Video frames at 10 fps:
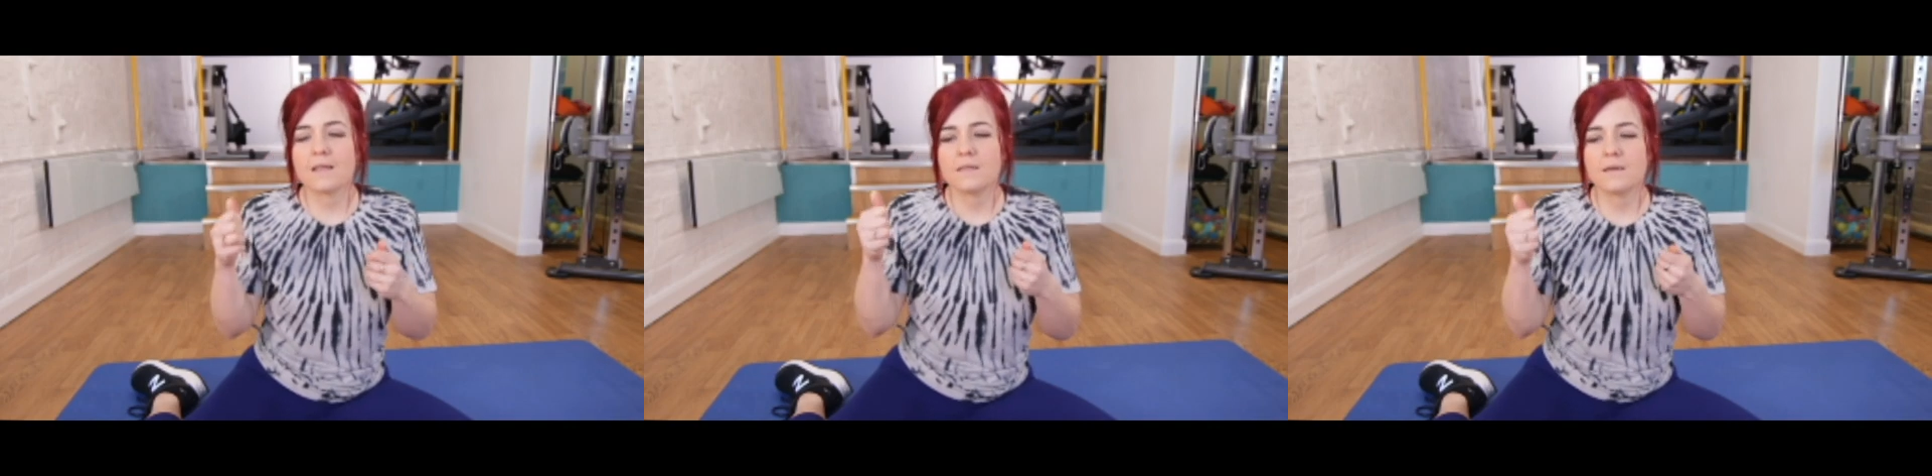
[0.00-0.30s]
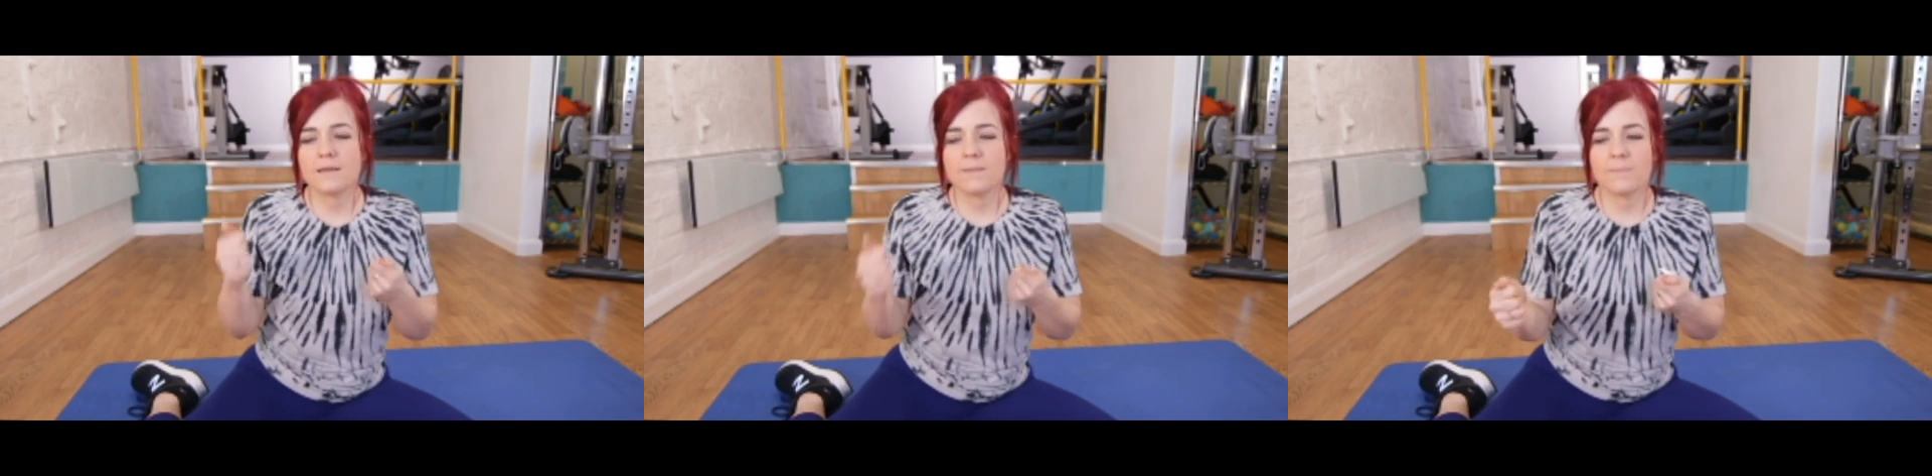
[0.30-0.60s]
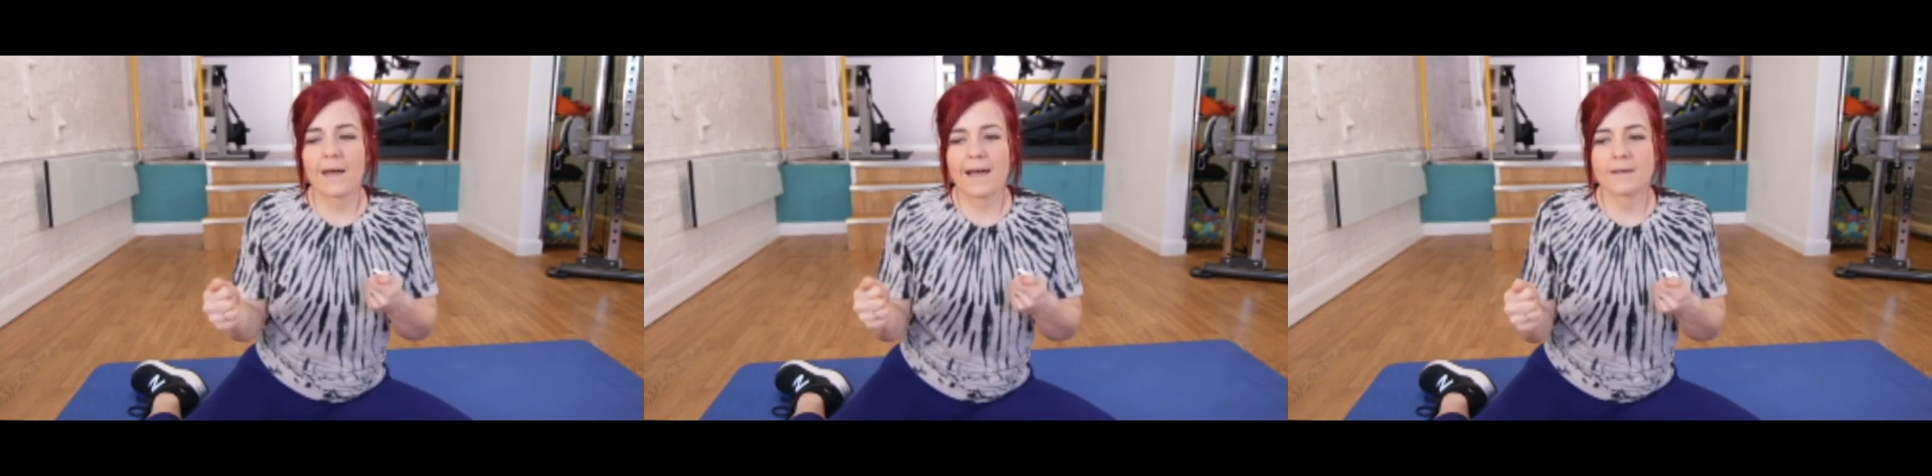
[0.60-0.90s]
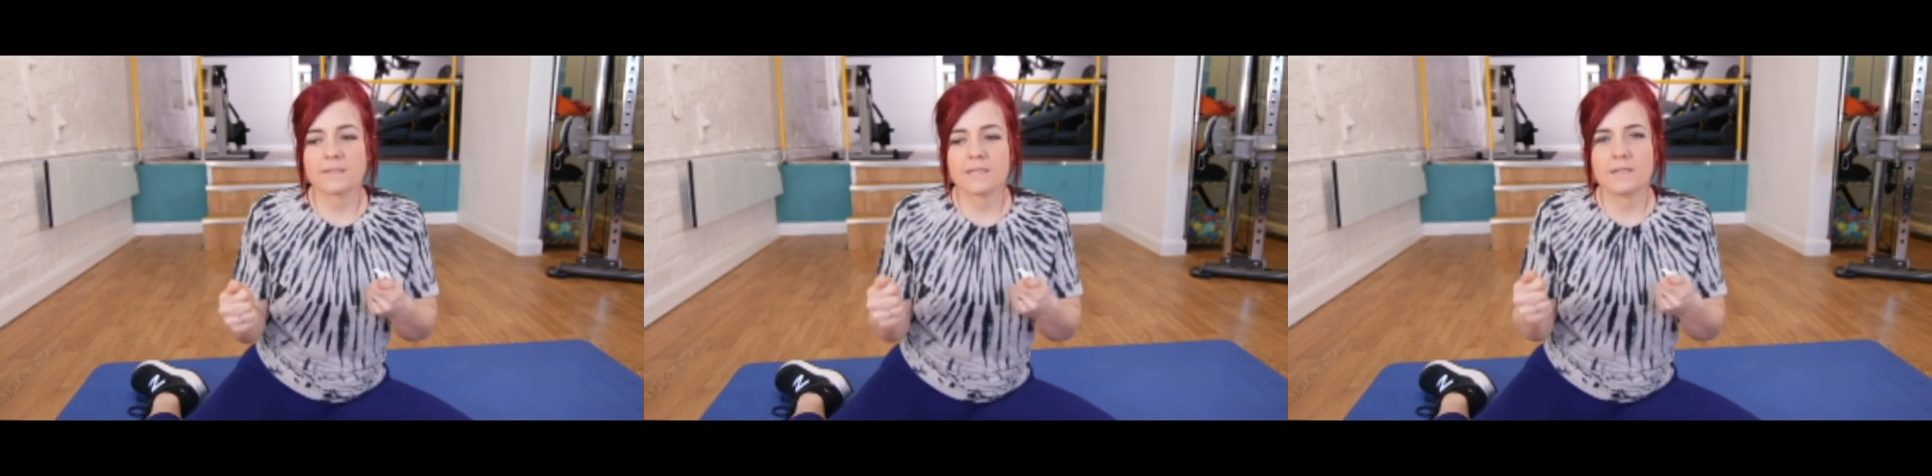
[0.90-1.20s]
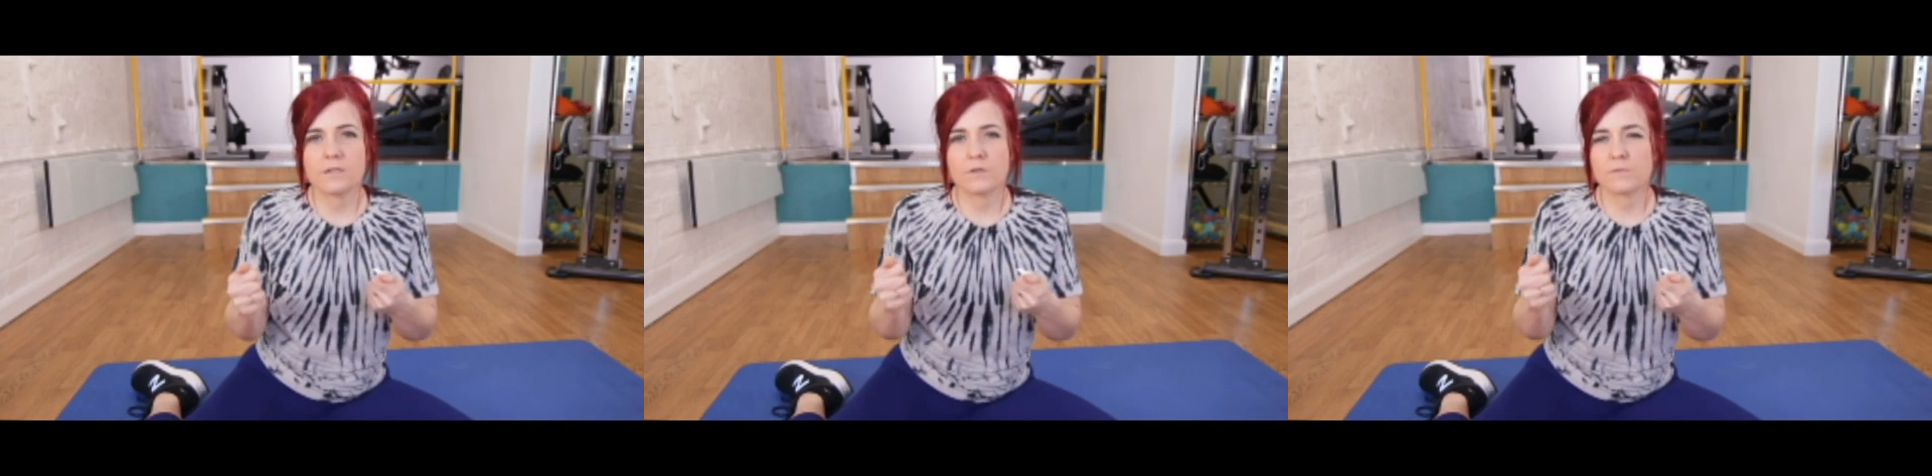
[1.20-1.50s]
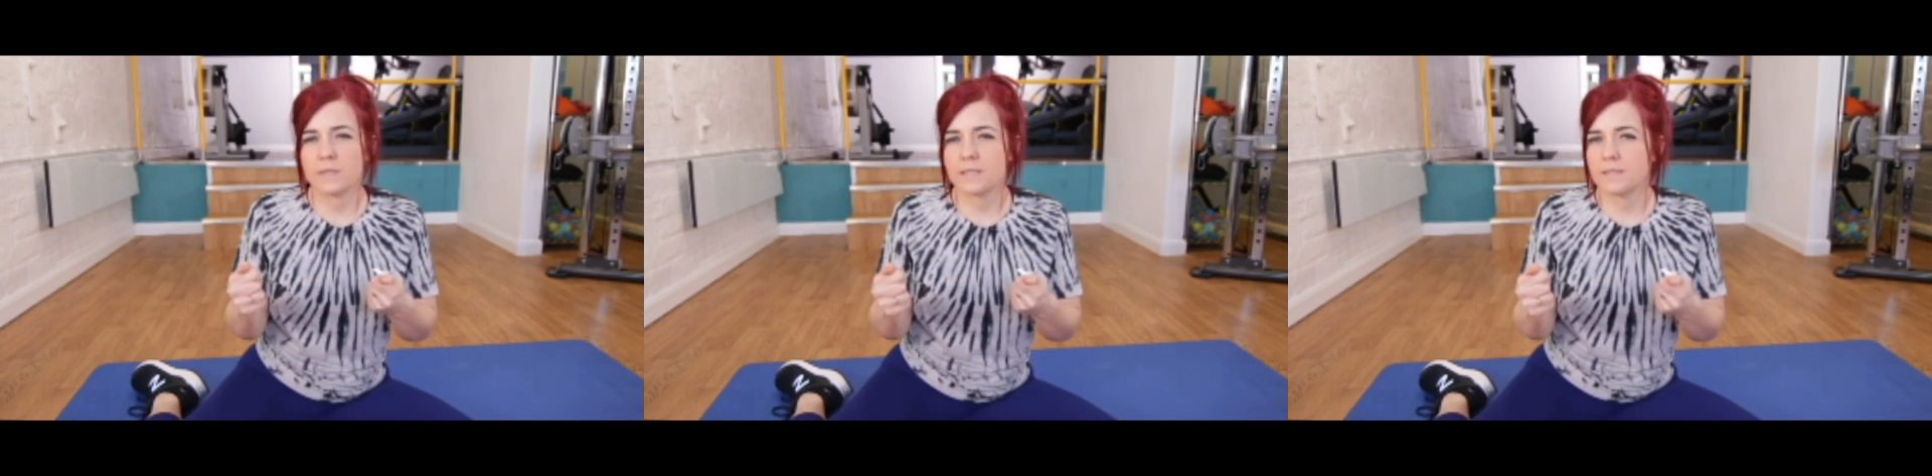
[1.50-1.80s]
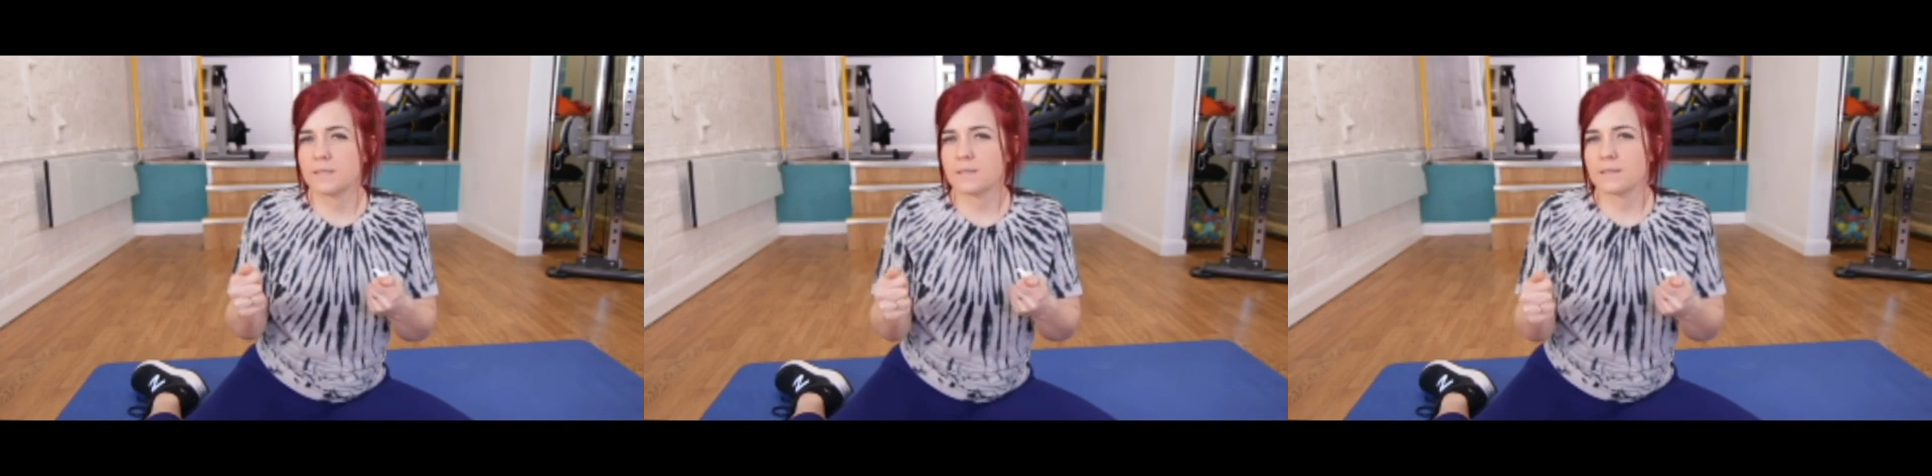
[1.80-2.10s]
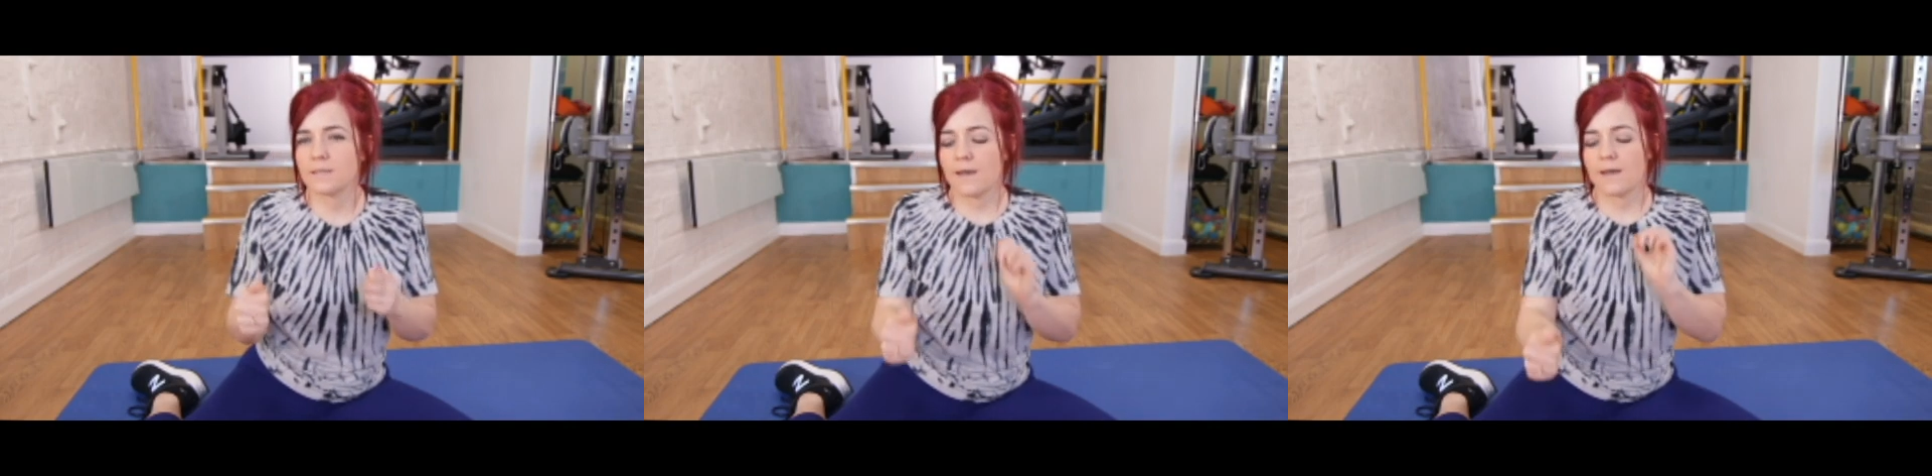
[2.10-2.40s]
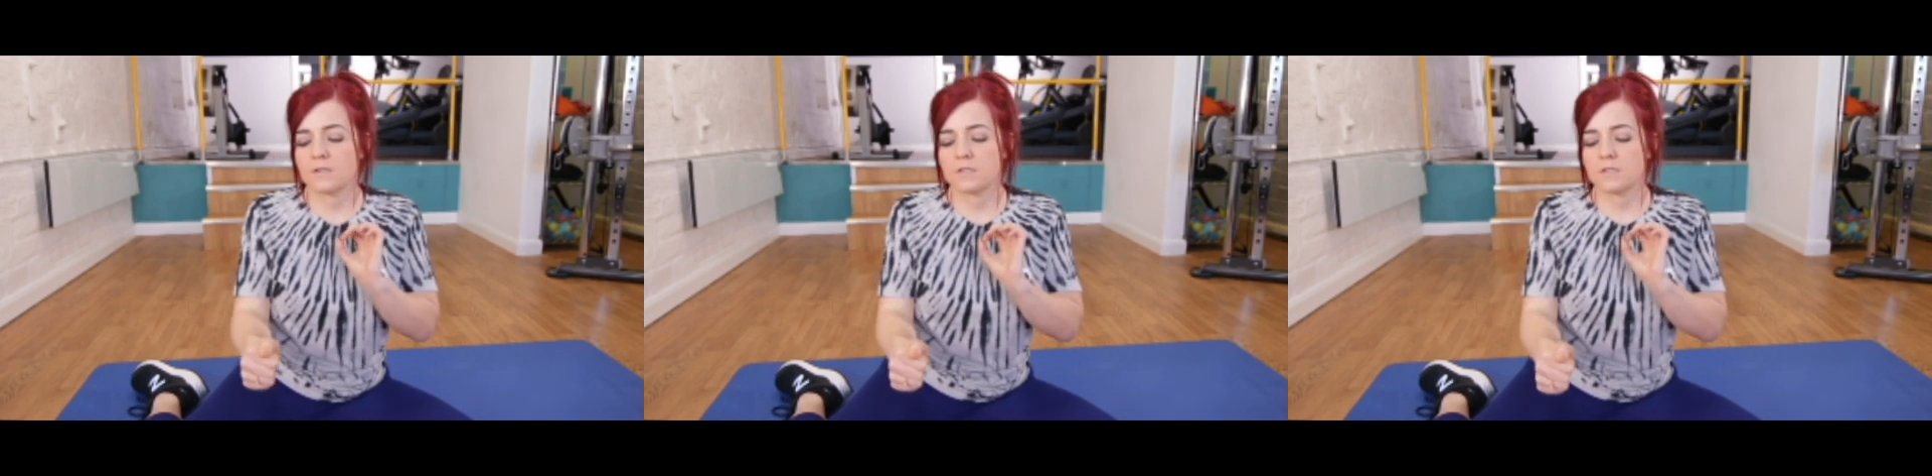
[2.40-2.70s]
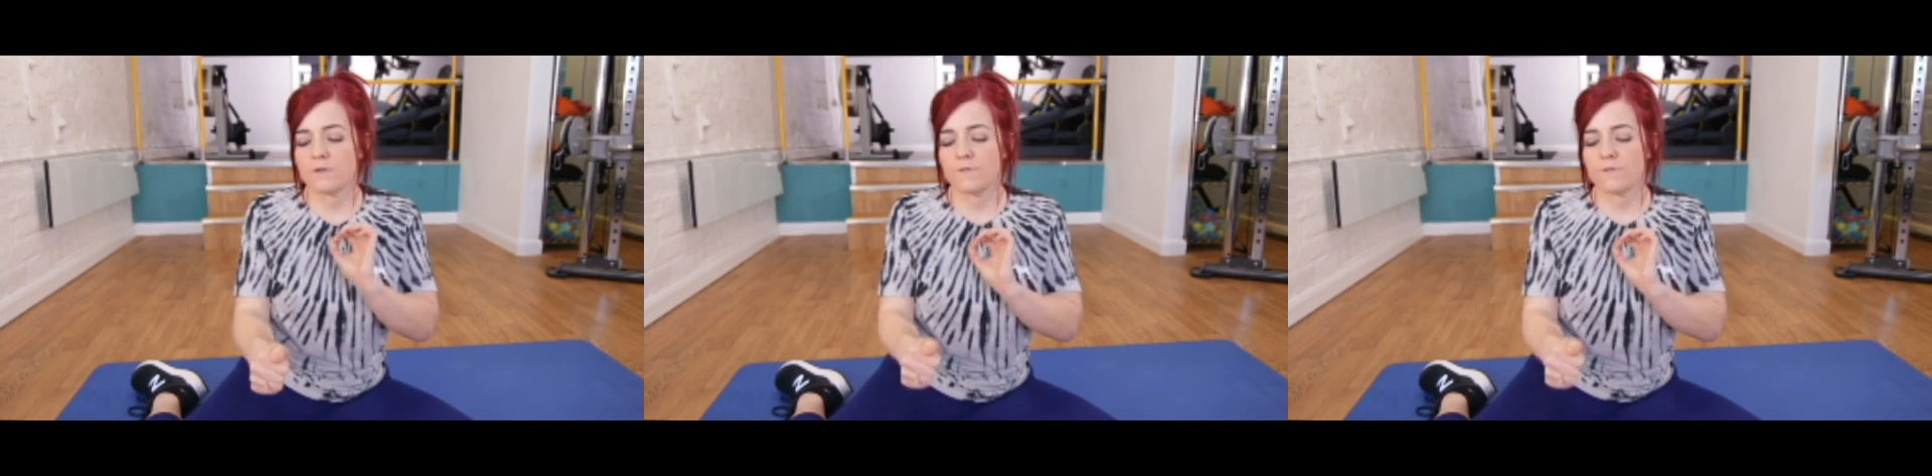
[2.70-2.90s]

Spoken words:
the impact in your wrists and